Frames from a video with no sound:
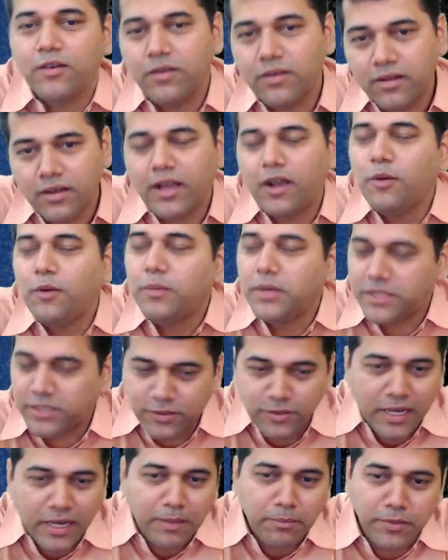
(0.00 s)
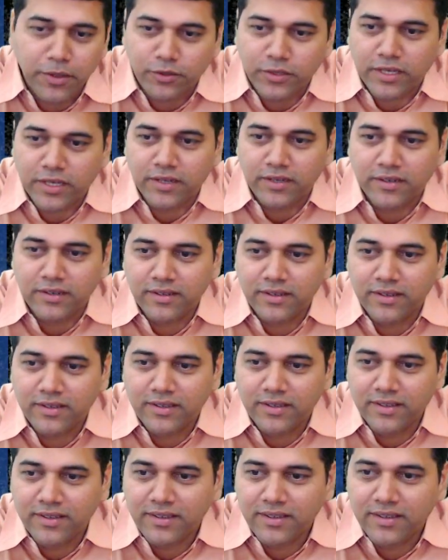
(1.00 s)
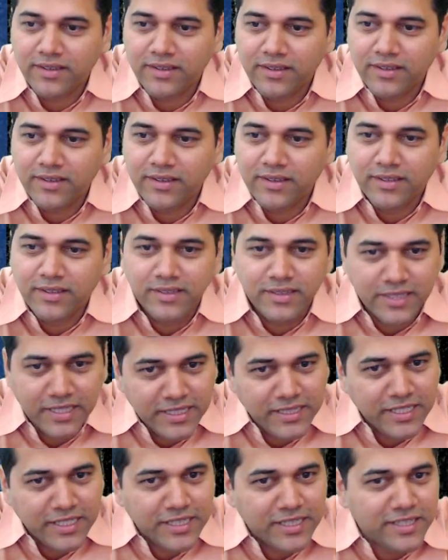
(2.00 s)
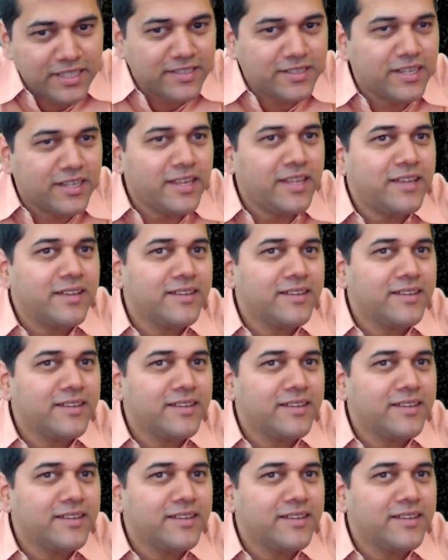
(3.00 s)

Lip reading: How much? Tell me then. 3333.